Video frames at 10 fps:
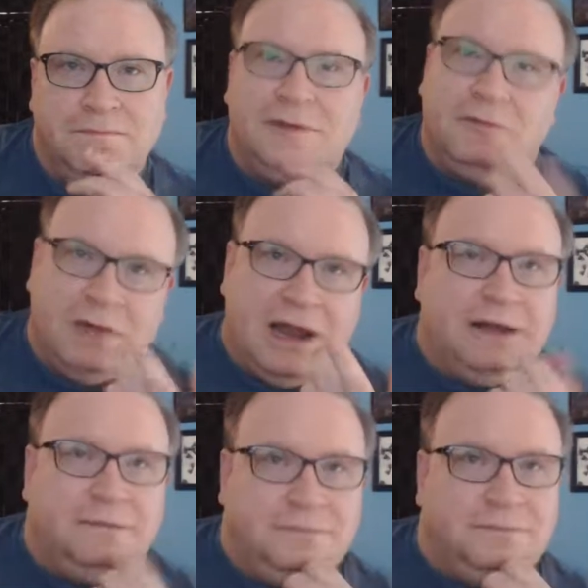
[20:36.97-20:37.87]

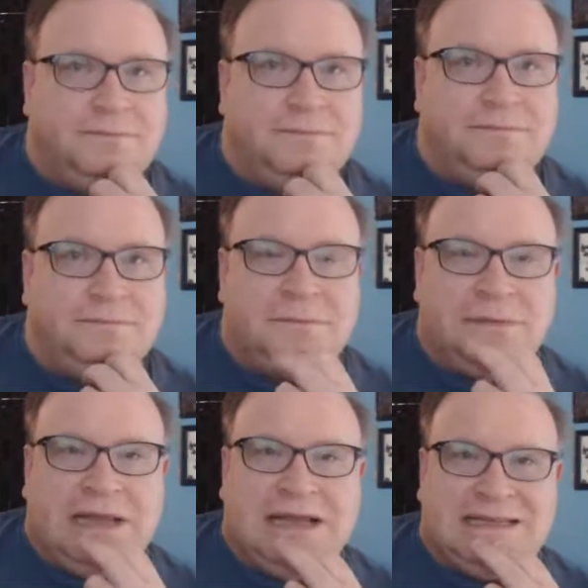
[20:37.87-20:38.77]
Right.
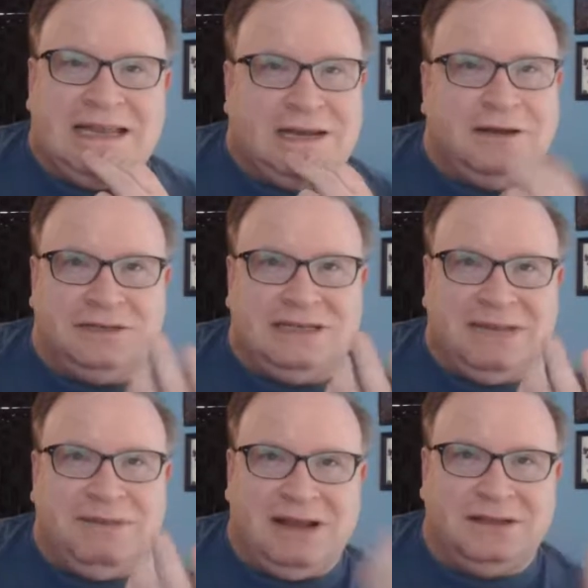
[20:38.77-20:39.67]
That's it. You don't see
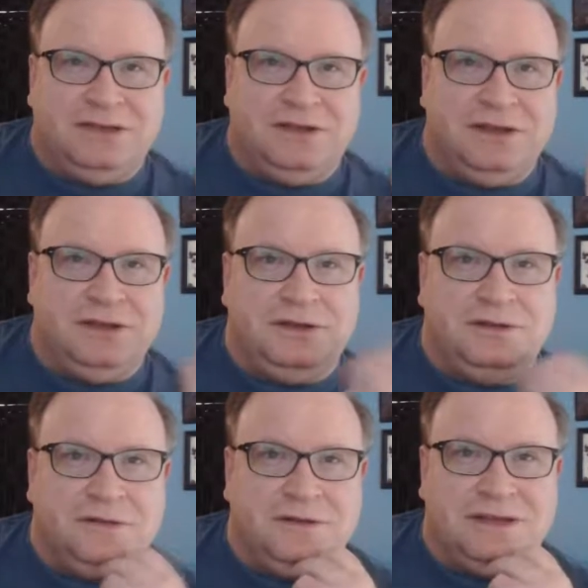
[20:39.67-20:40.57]
anybody else to
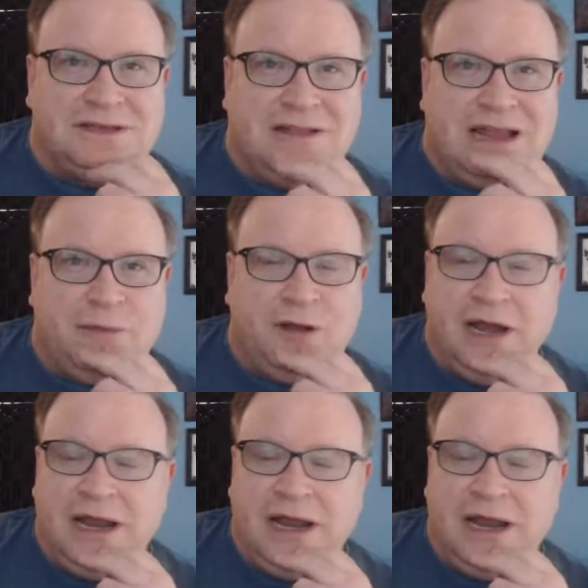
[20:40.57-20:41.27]
do the disclaimer.